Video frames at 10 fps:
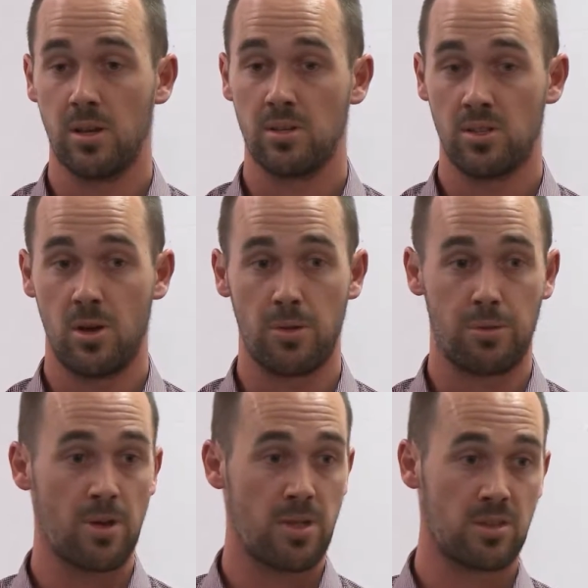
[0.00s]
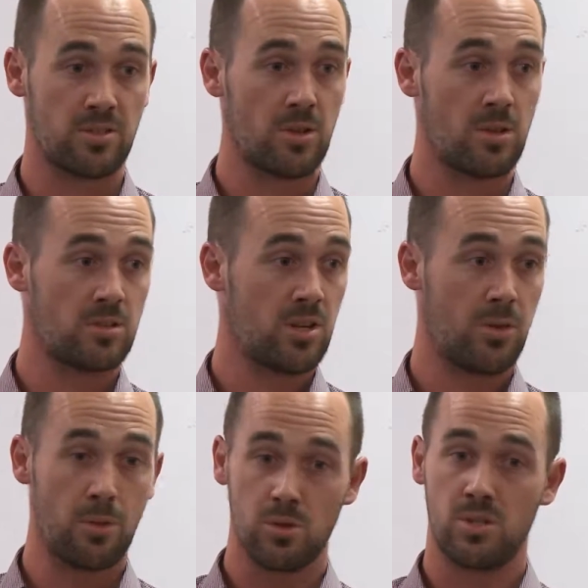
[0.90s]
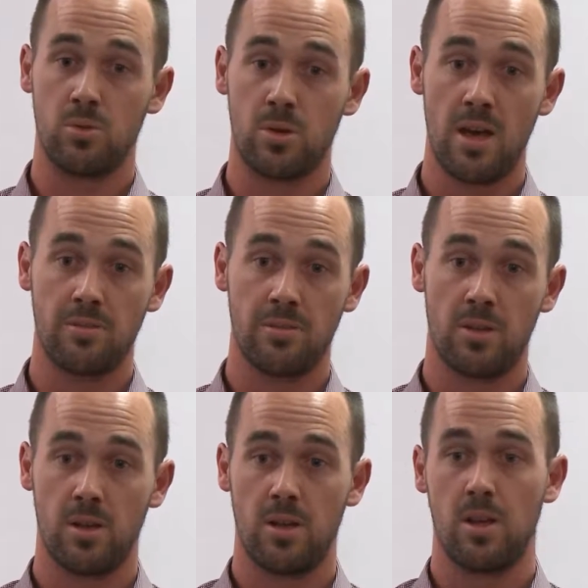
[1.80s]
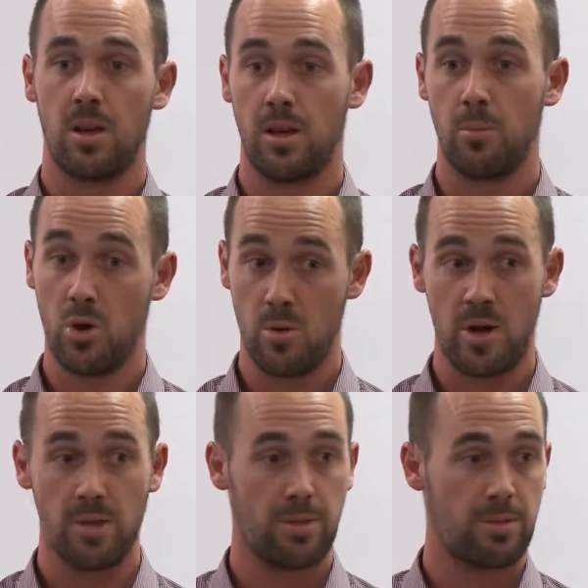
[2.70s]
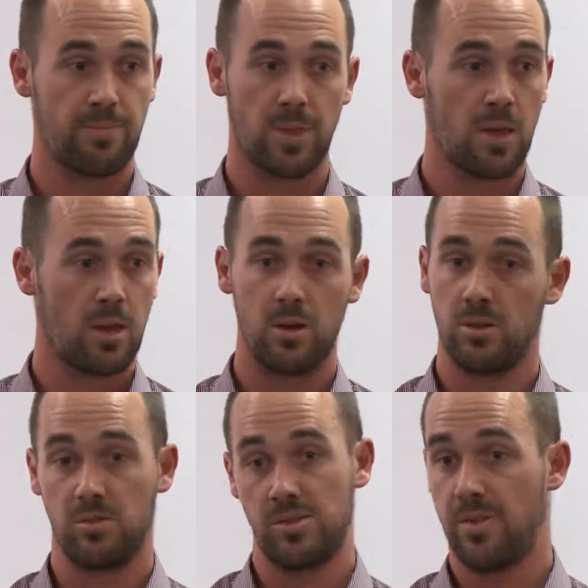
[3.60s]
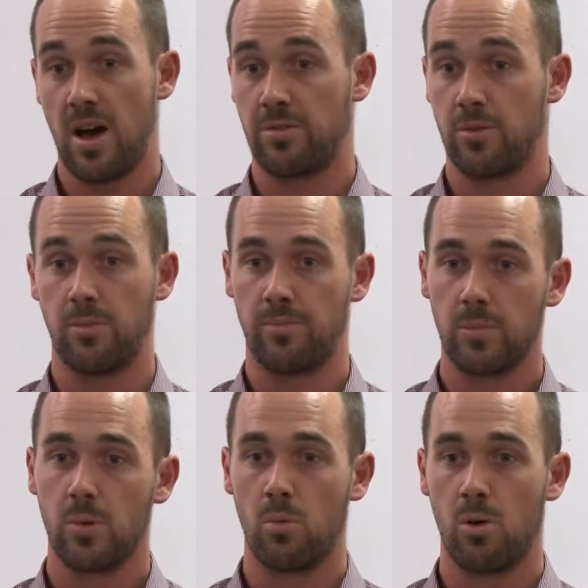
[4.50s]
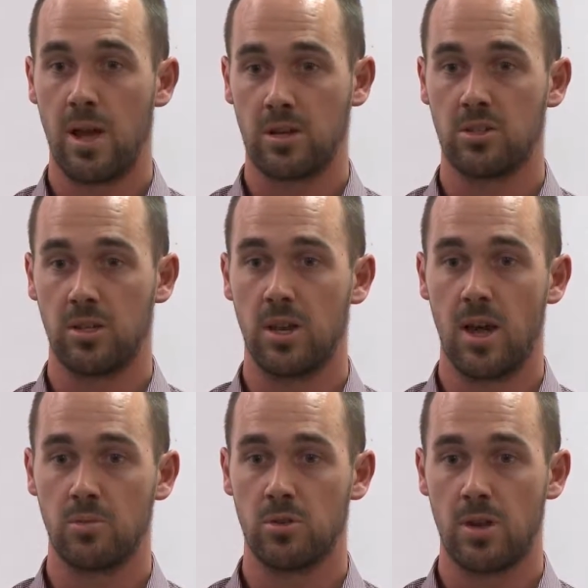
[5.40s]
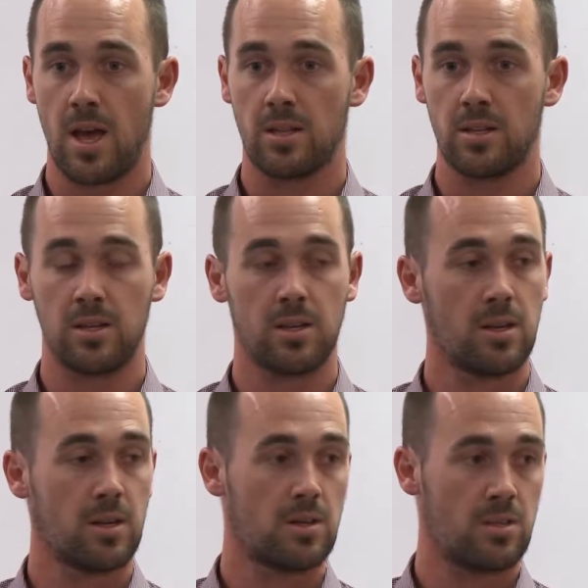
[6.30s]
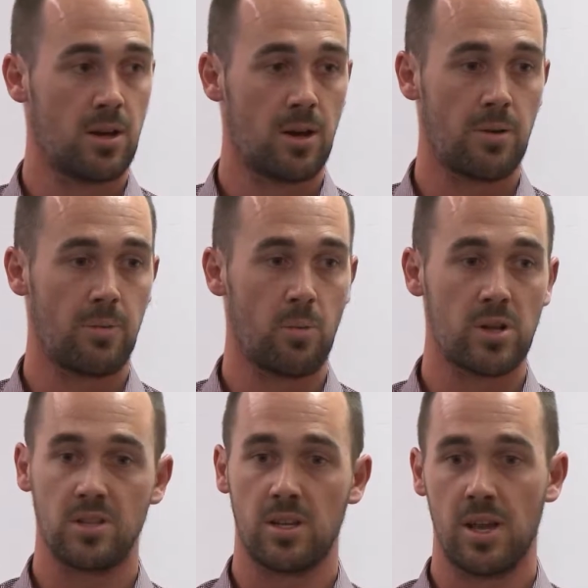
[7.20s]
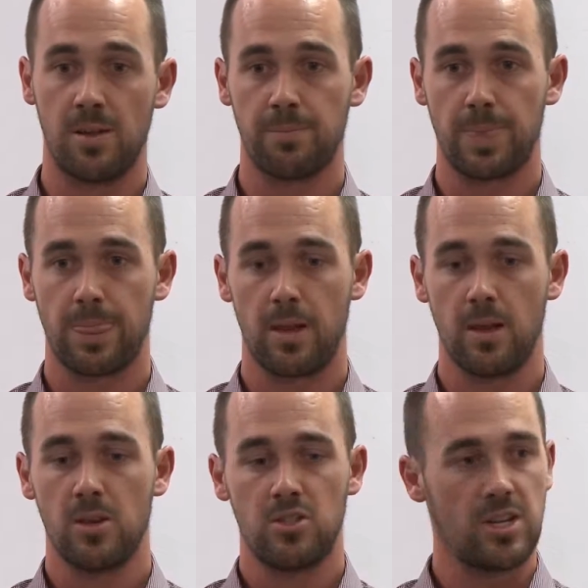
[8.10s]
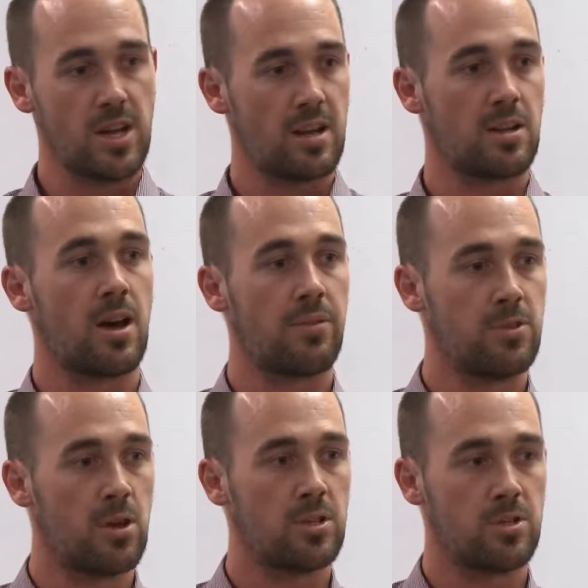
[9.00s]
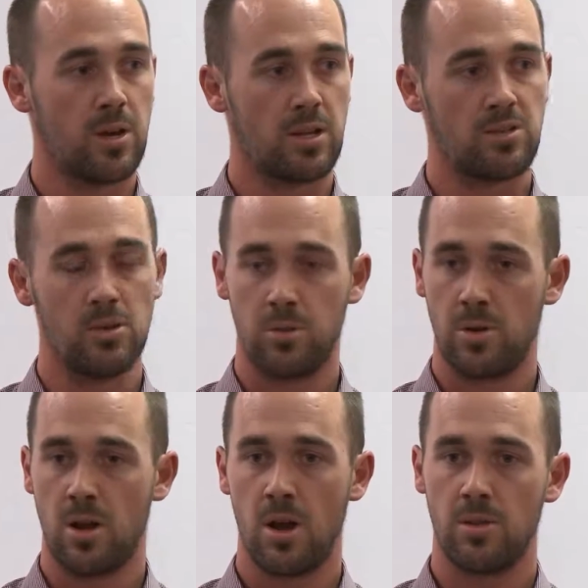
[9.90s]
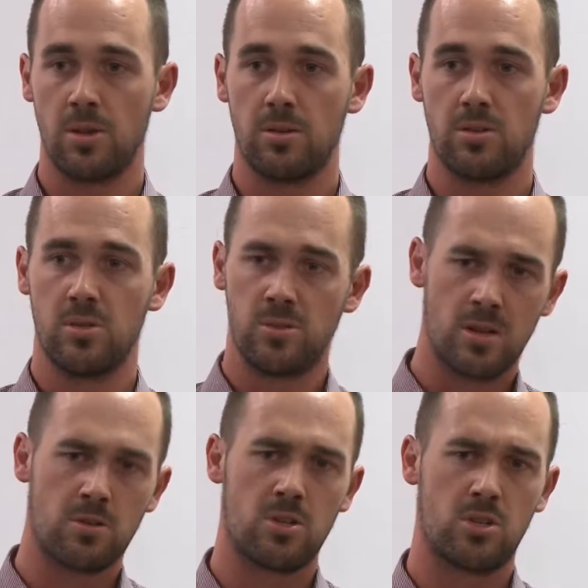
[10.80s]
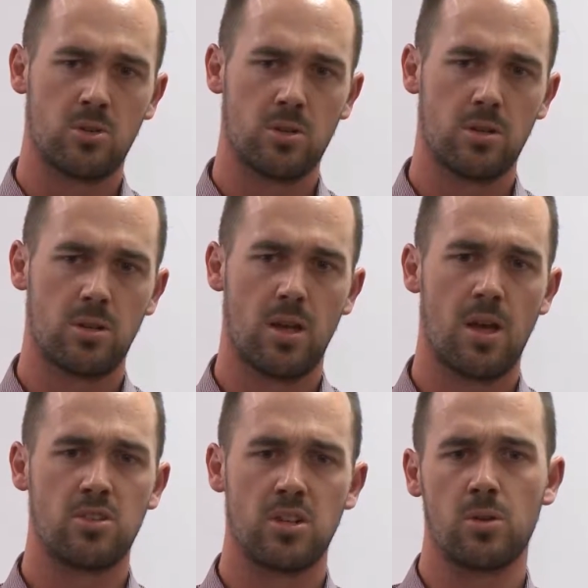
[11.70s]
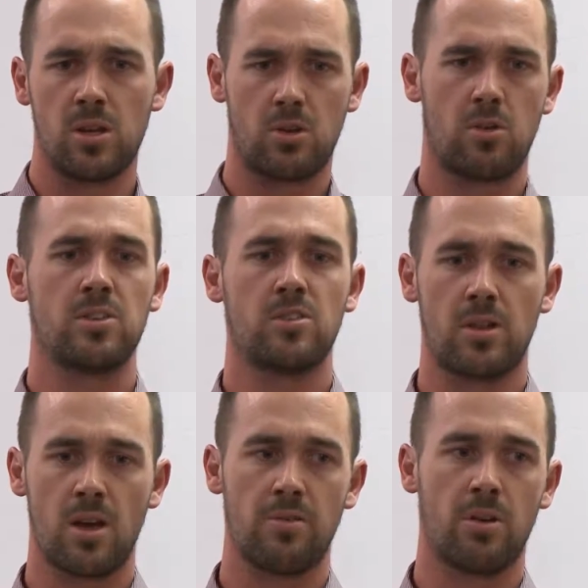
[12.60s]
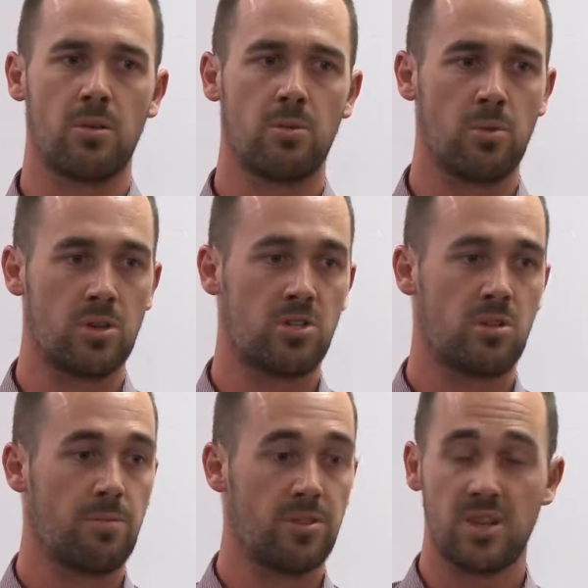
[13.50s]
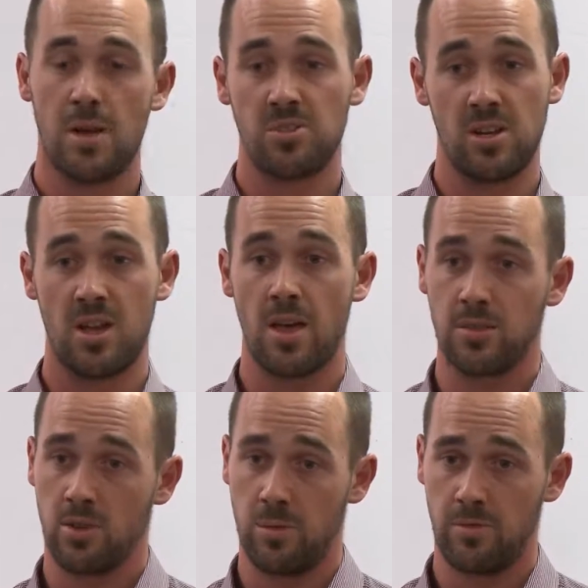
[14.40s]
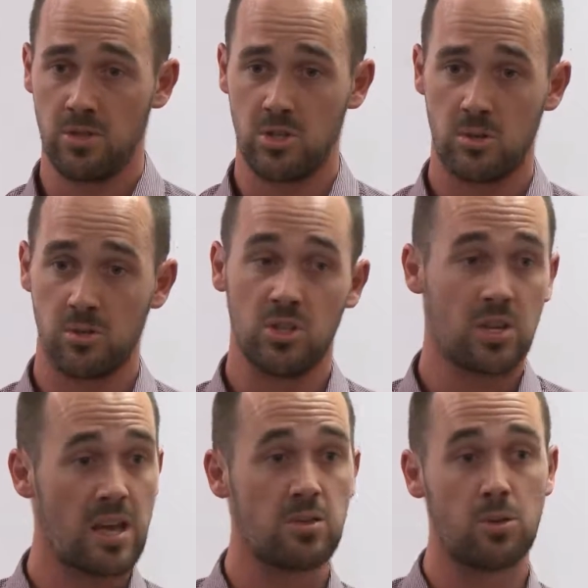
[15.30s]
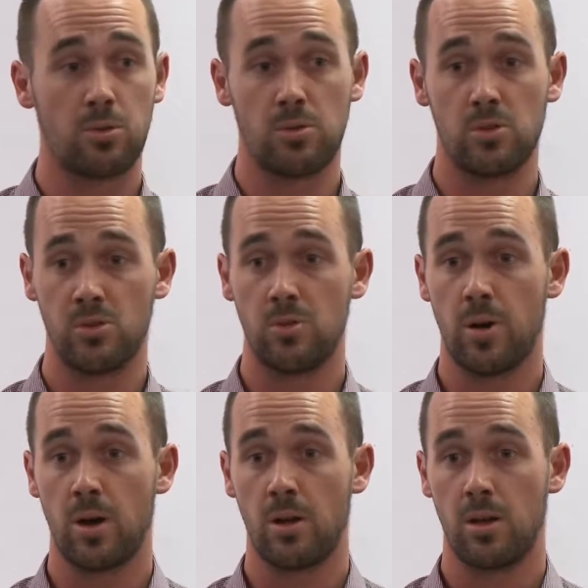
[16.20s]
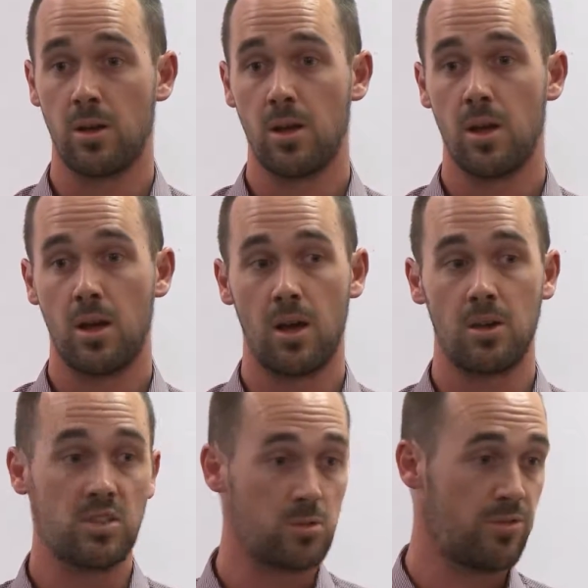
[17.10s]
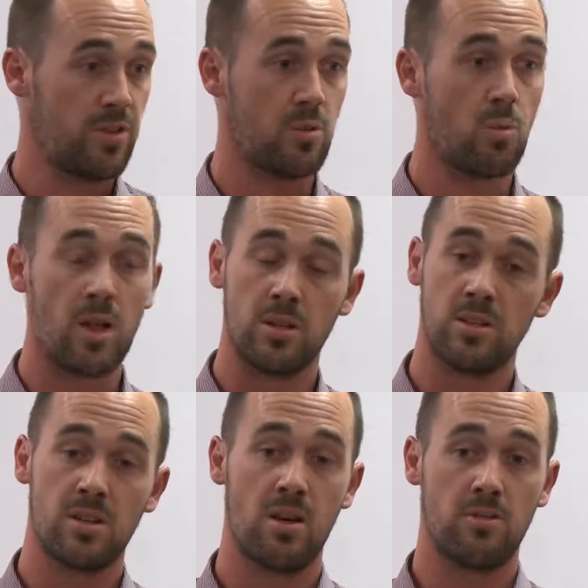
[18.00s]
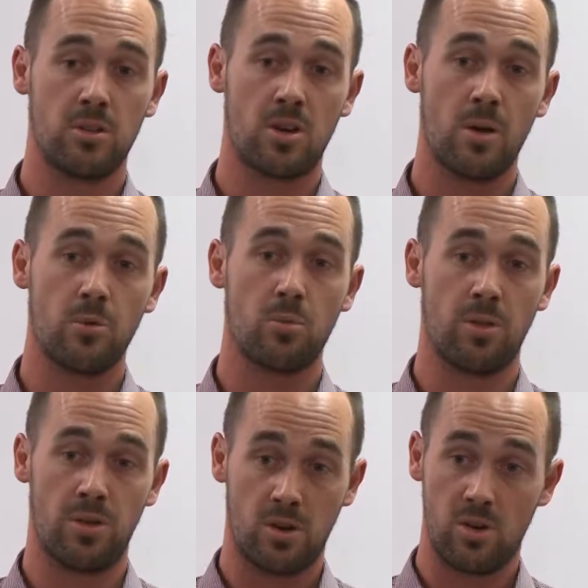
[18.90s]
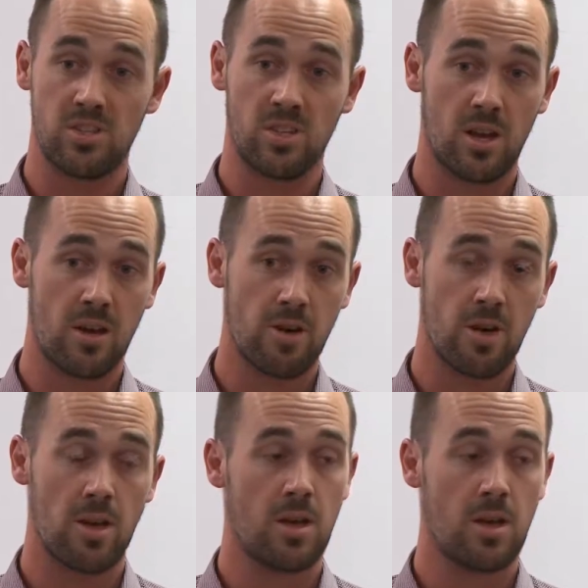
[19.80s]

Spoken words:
So the $3,000 she thought she would have per month is far from what actually came to reality. So once again, she had enough knowledge about super to know that she was underinsured and she could increase her cover, which, the same as any other type of insurance, you can do through super. She was fit and well and didn't have any trouble with increasing cover.